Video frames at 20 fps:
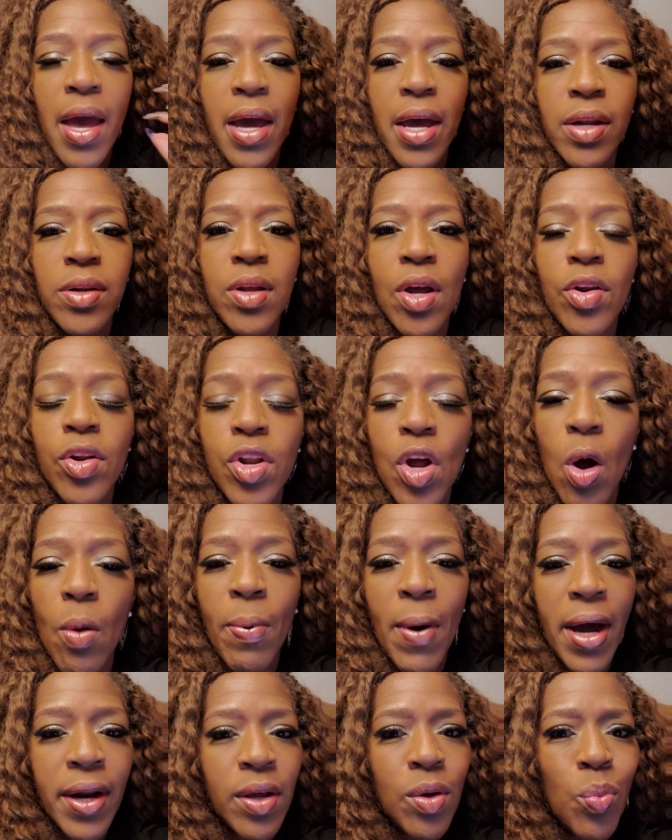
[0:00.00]
And
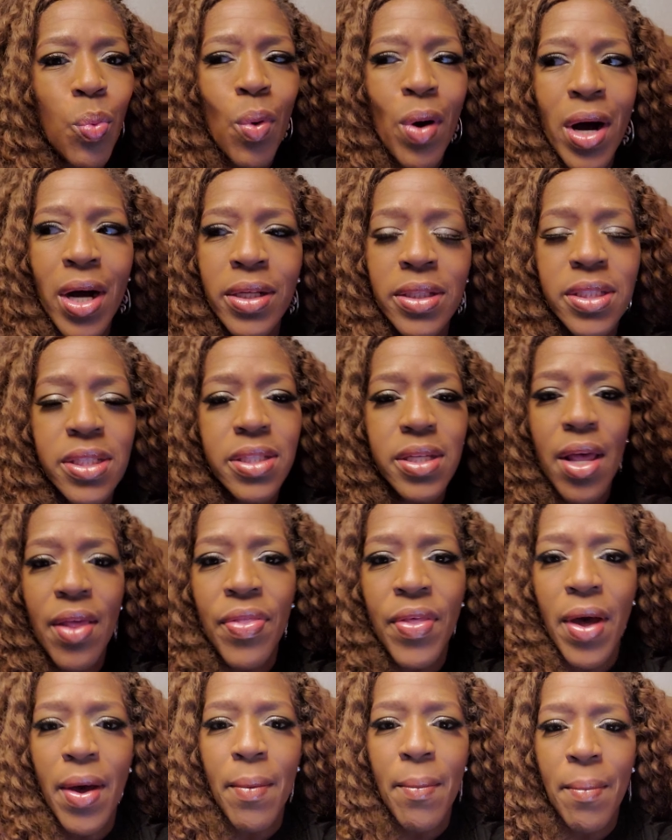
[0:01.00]
nobody wants
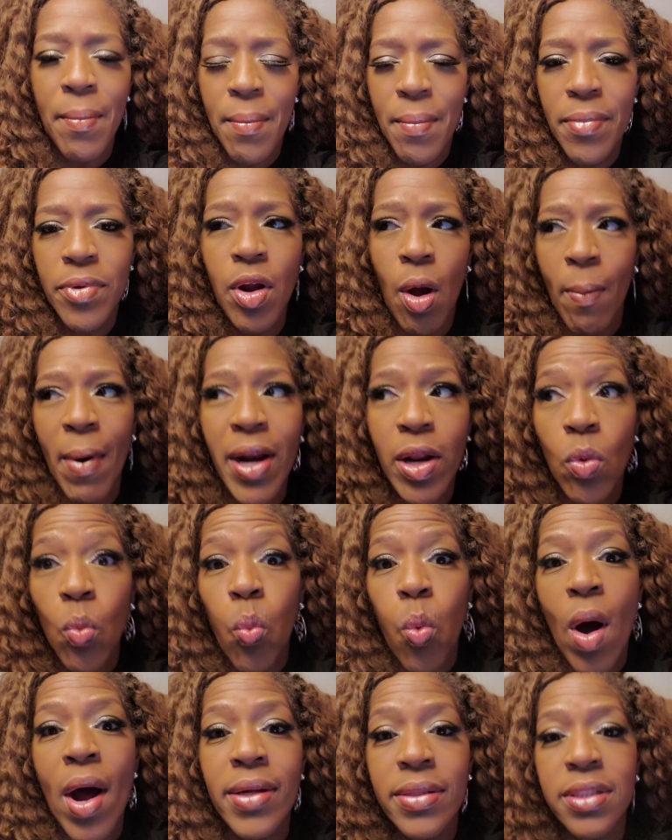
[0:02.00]
them. Nobody
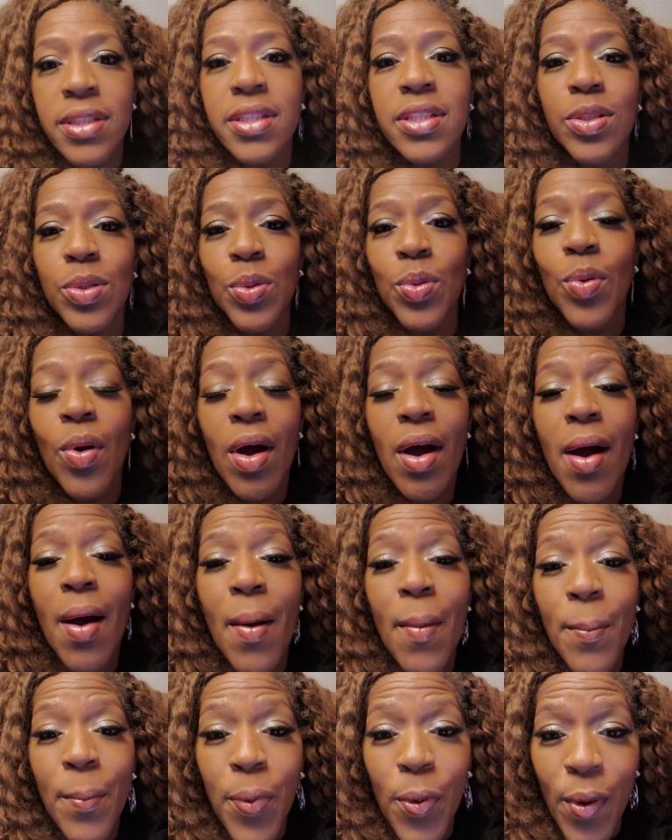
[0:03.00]
wants to
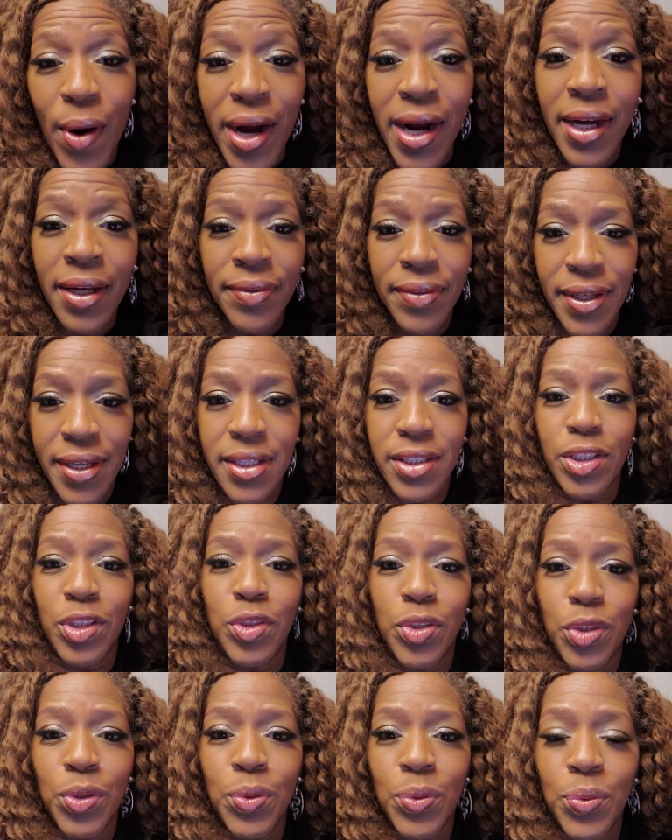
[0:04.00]
brand
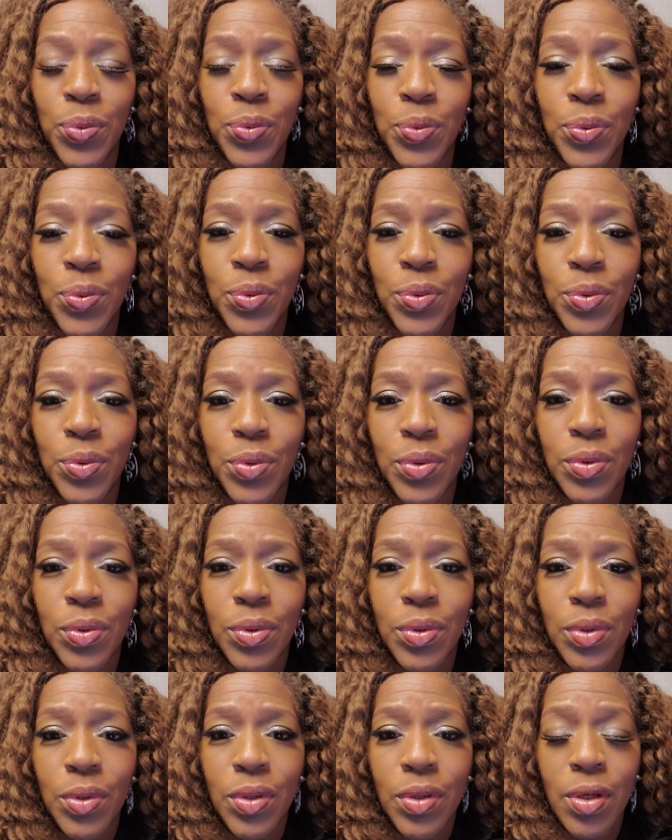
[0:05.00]
these two.
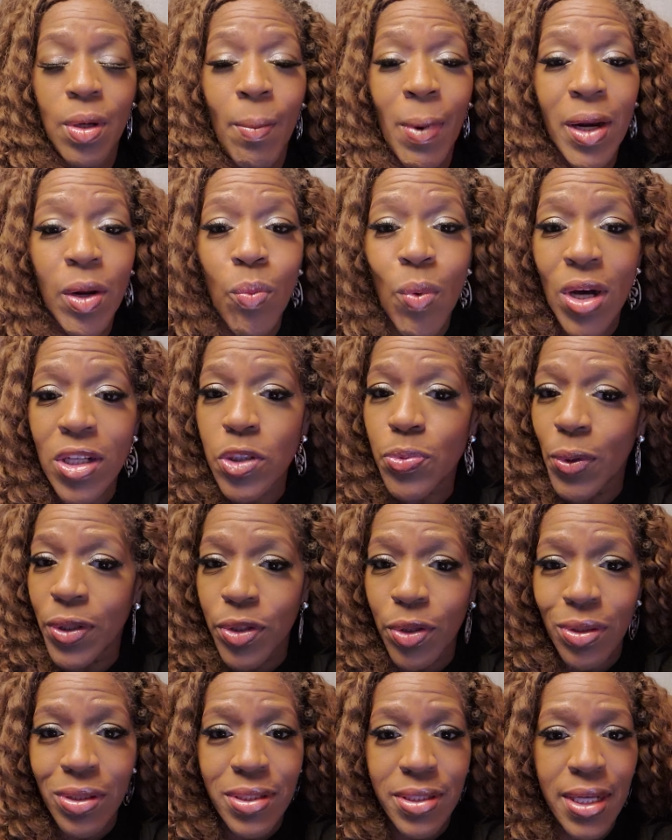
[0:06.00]
Nobody wants
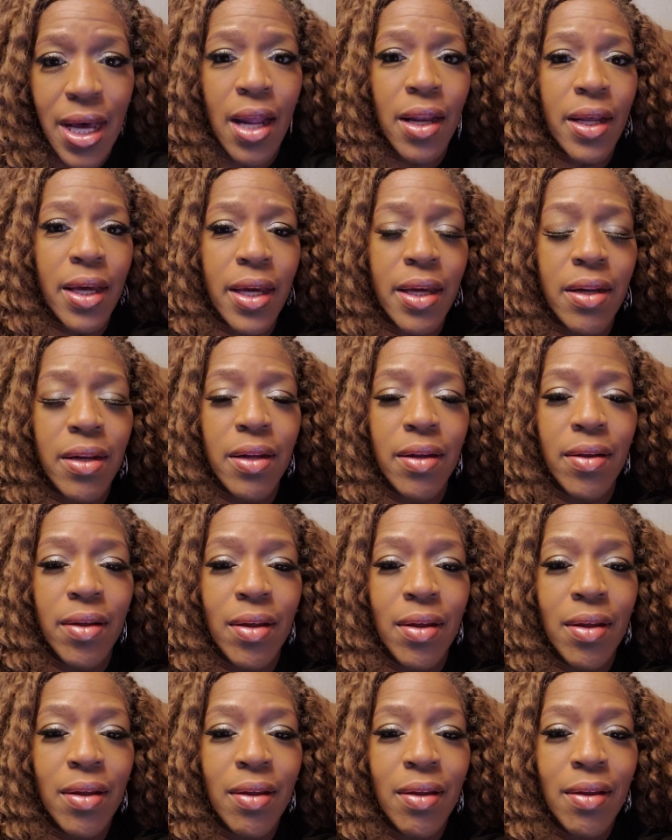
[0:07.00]
what they're selling.
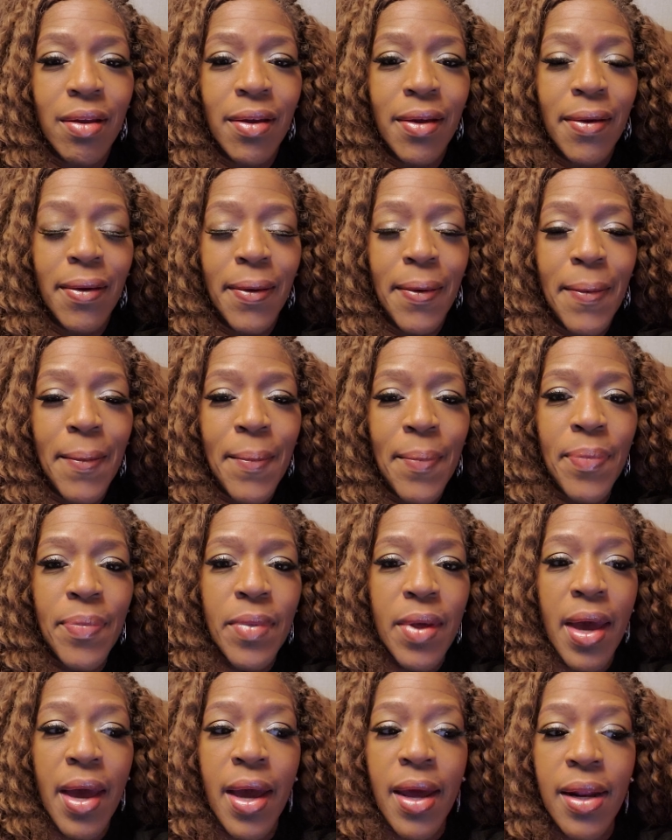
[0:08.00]

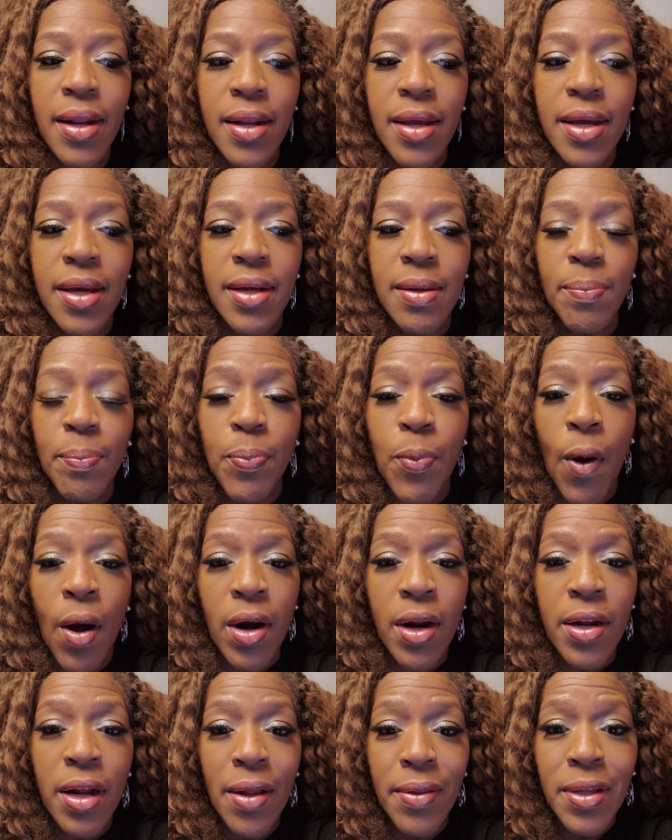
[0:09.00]
And it
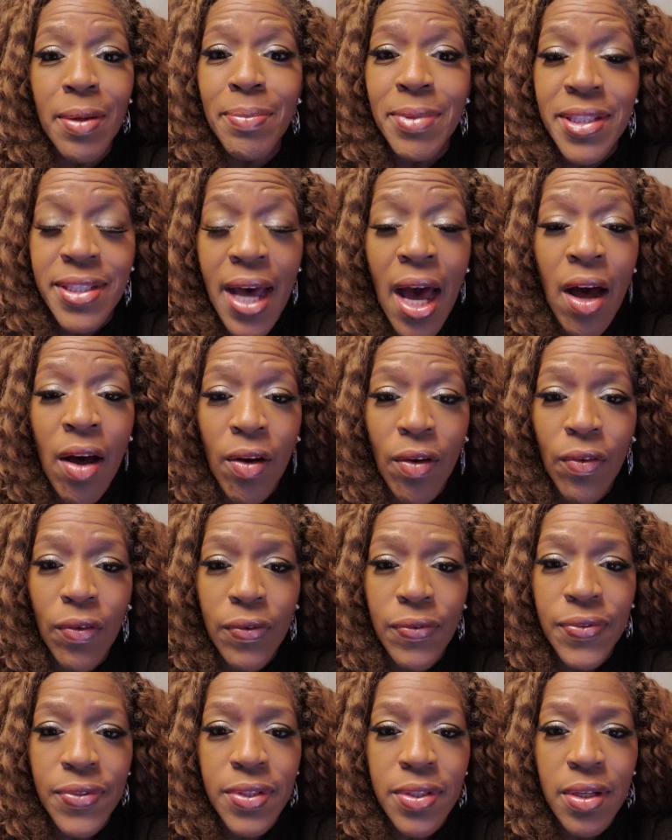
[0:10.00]
brought it on
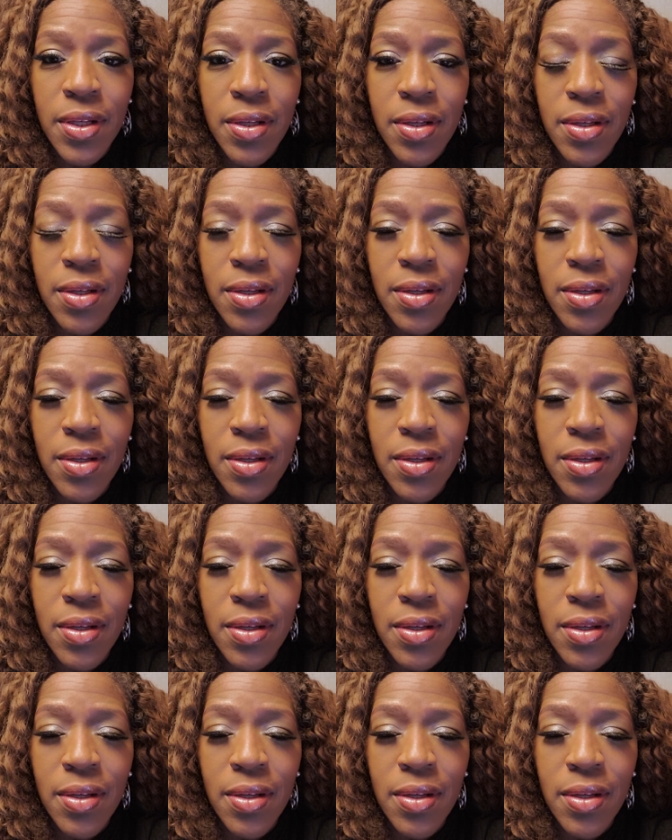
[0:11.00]
themselves.